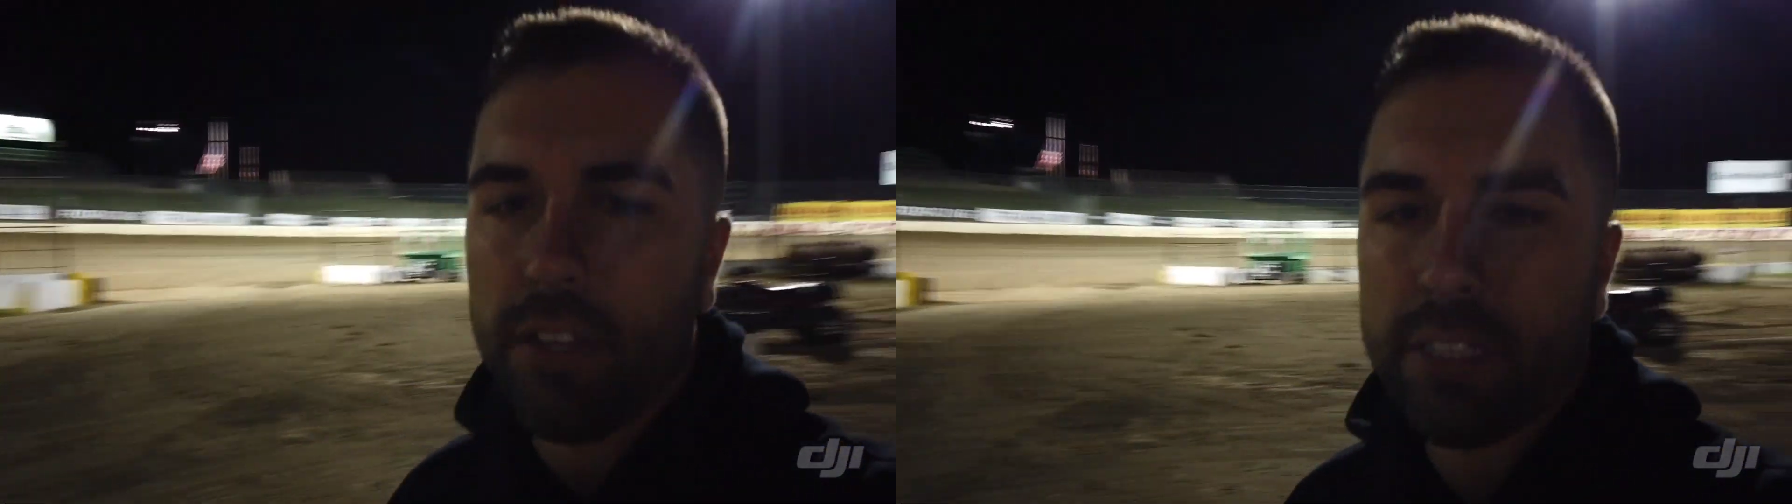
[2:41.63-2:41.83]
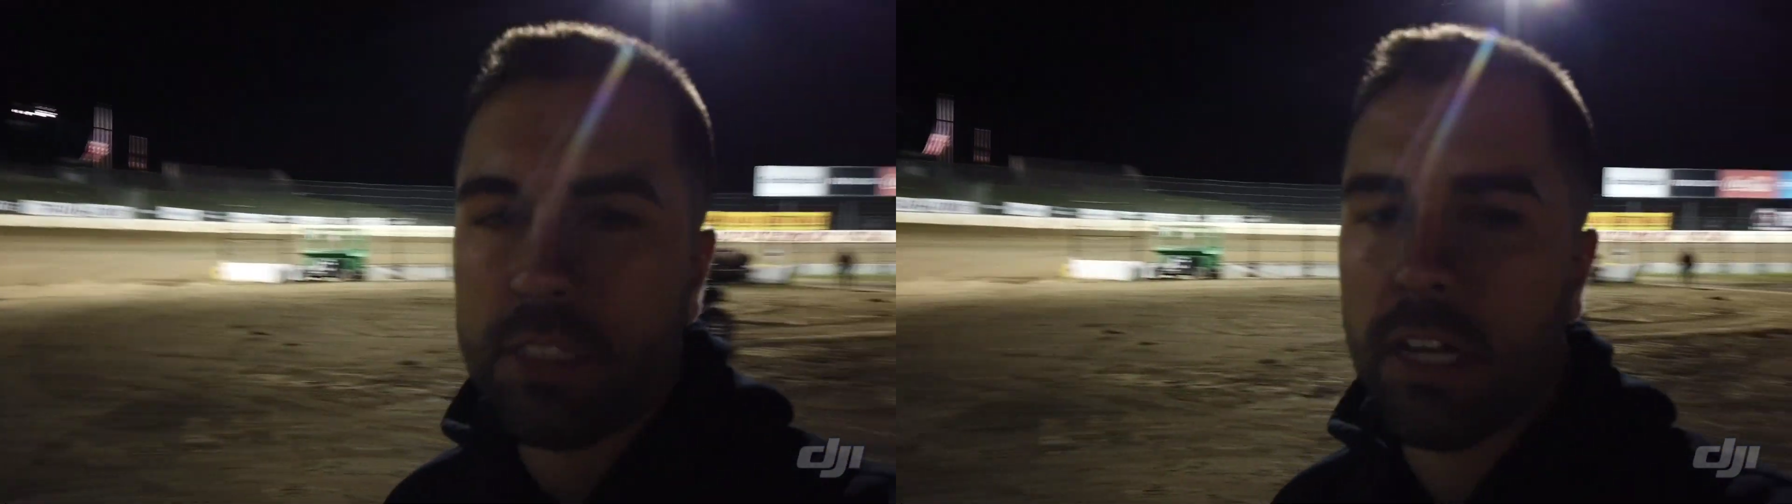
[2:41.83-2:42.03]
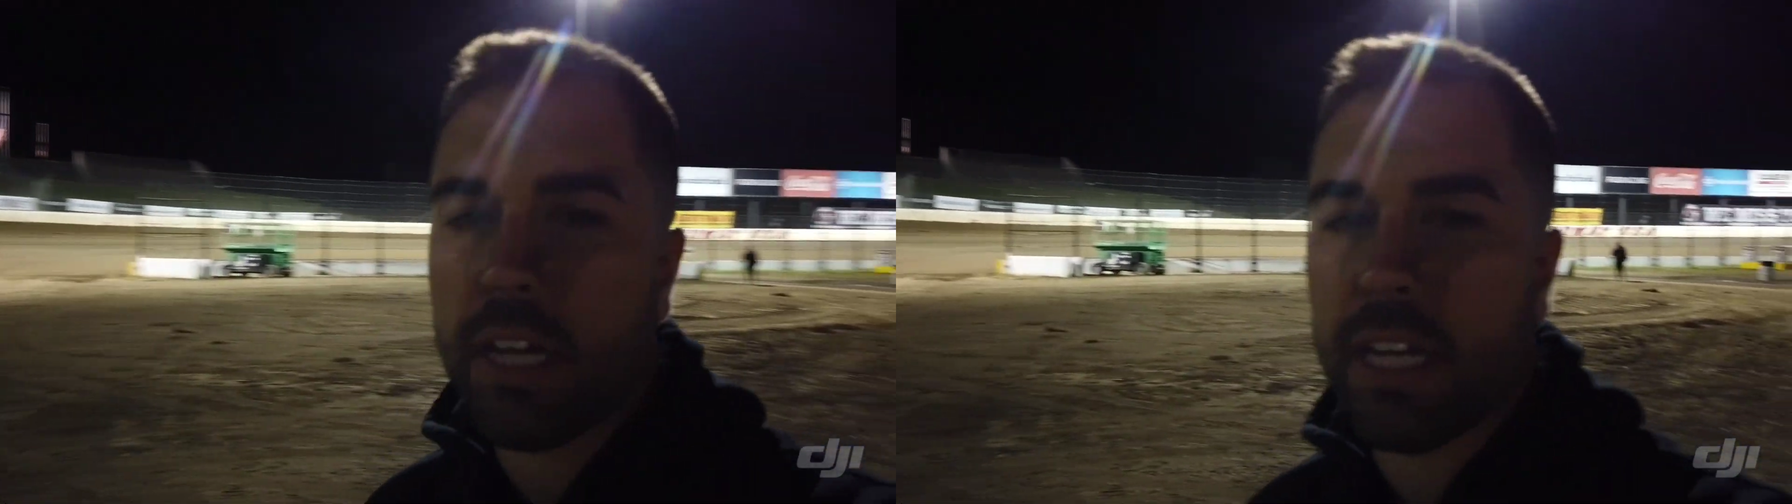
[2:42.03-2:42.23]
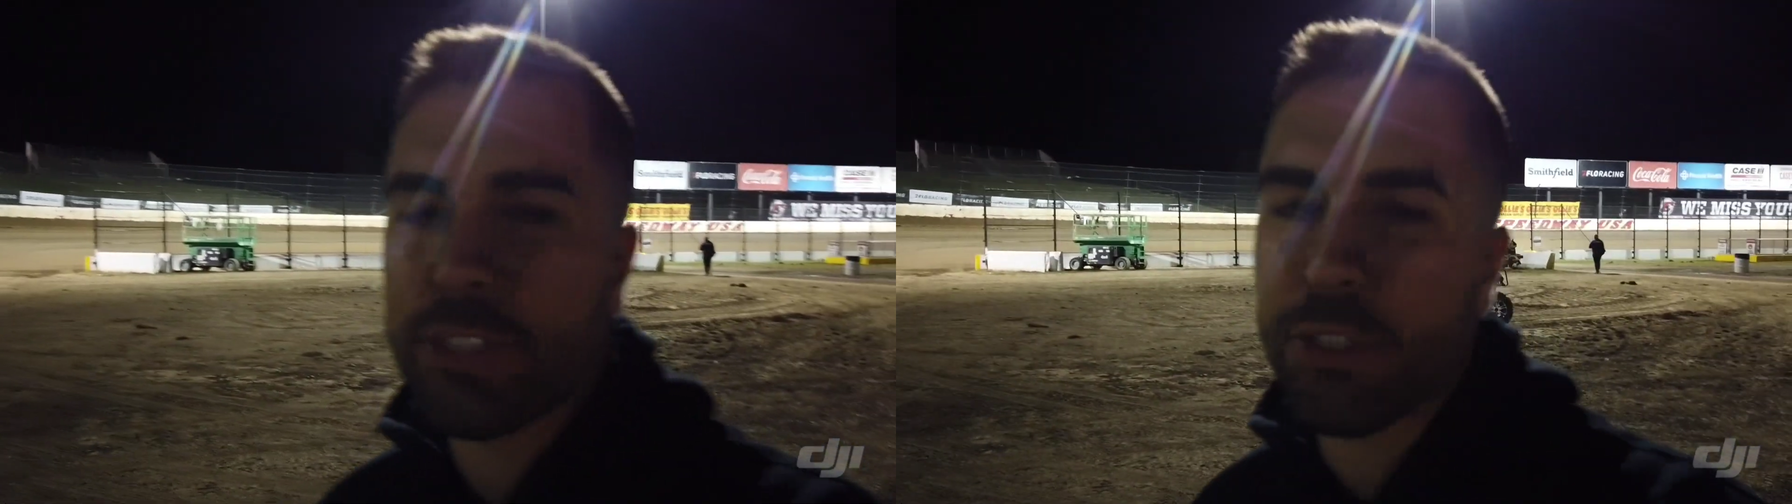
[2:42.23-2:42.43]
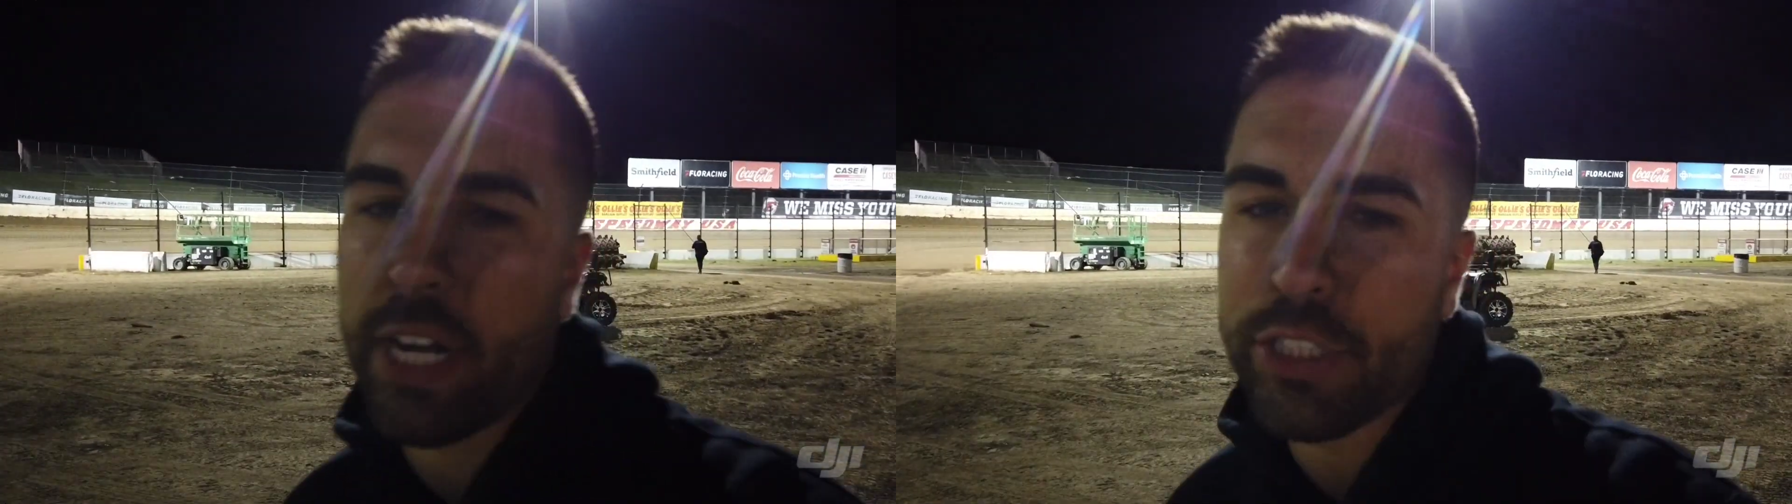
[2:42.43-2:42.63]
This
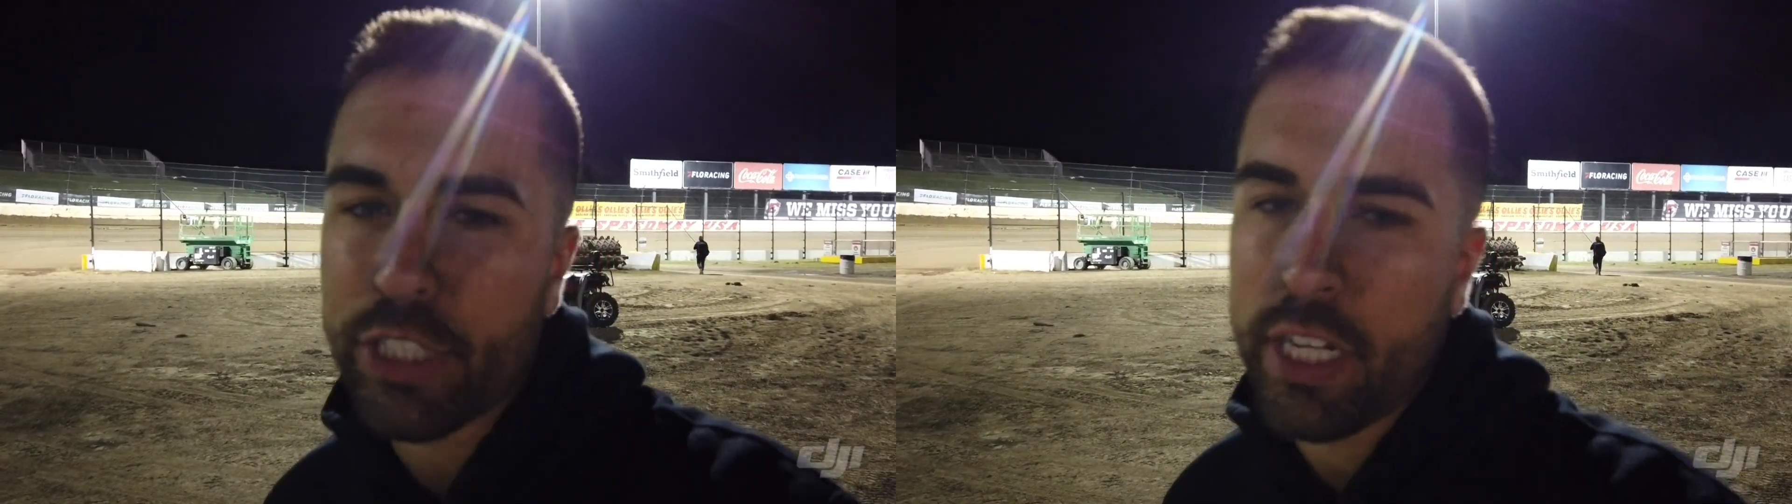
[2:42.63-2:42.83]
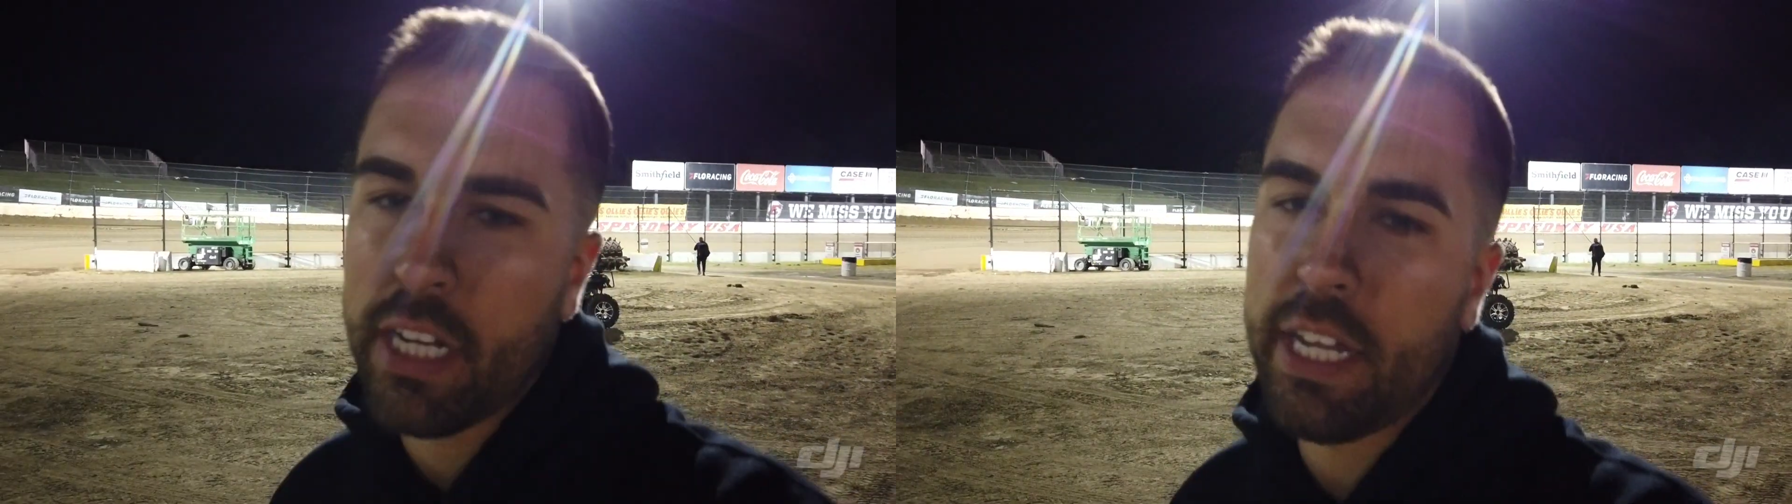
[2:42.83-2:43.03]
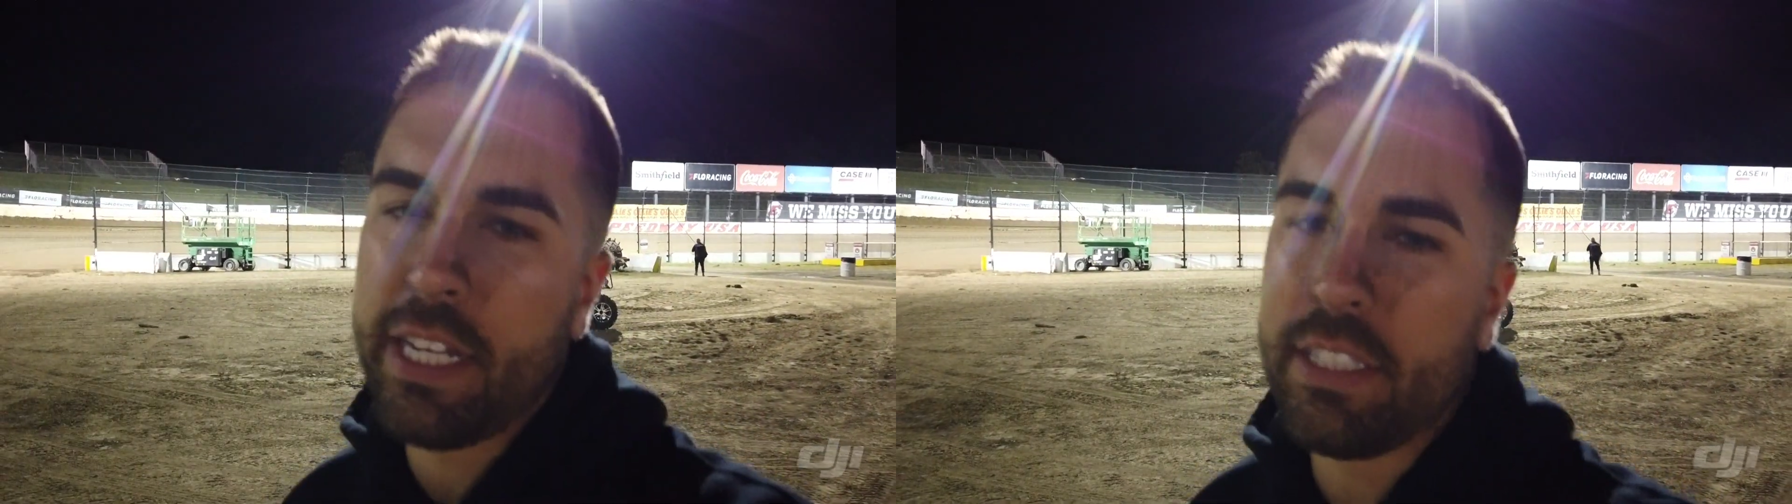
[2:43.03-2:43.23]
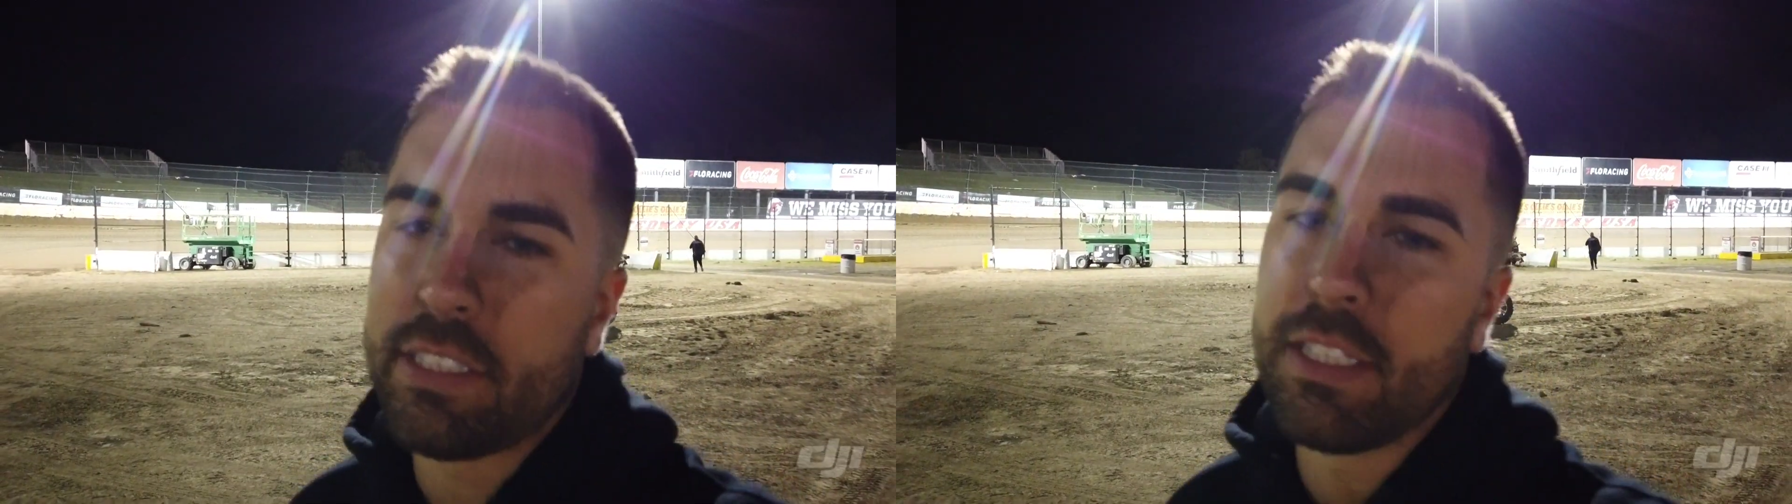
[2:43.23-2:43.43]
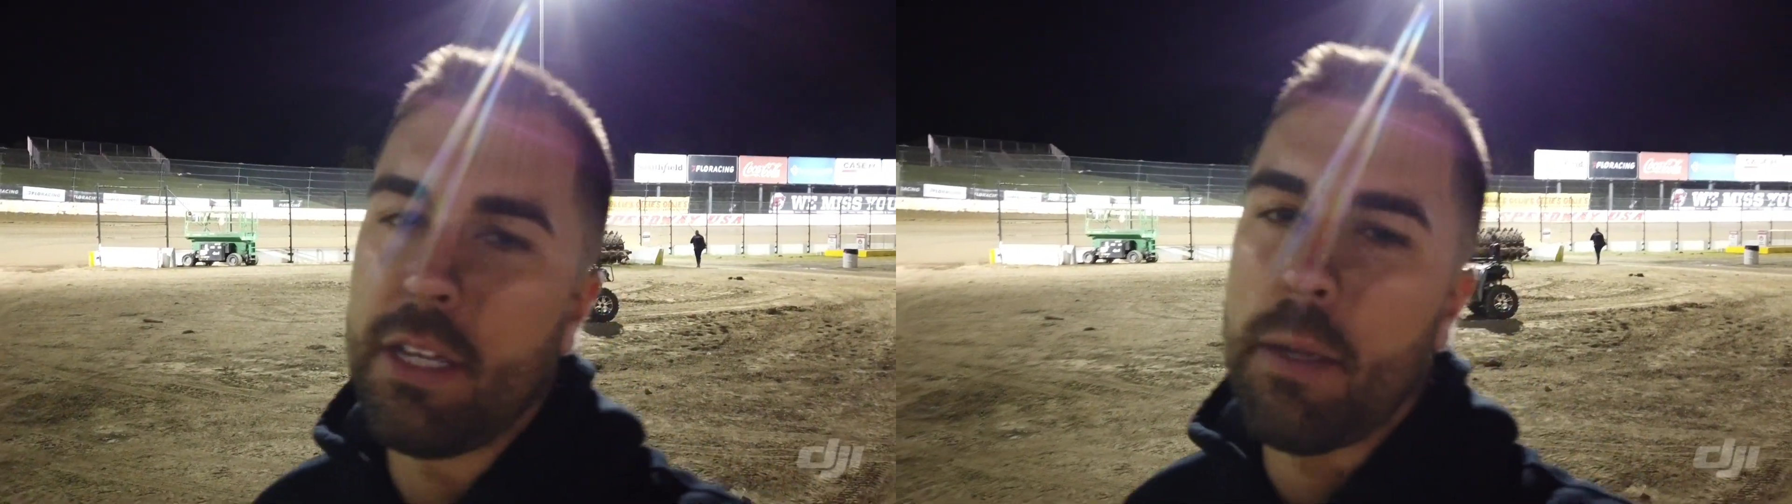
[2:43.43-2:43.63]
Kistler engine
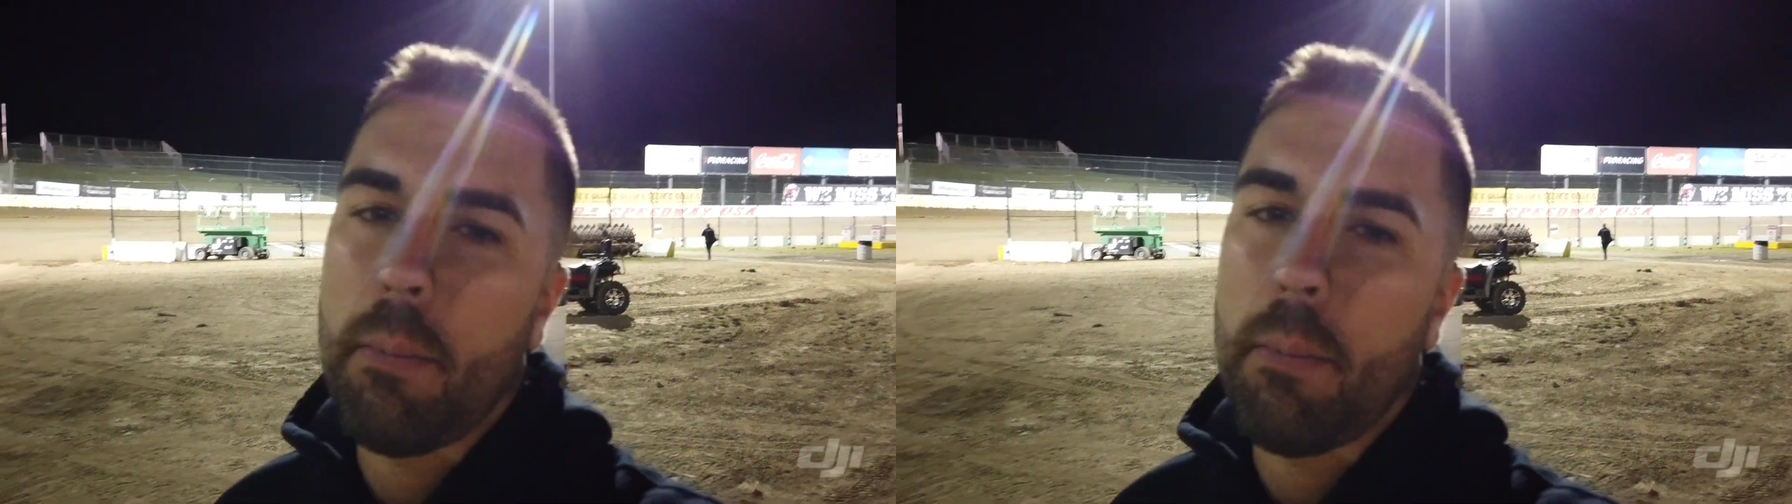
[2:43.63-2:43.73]
is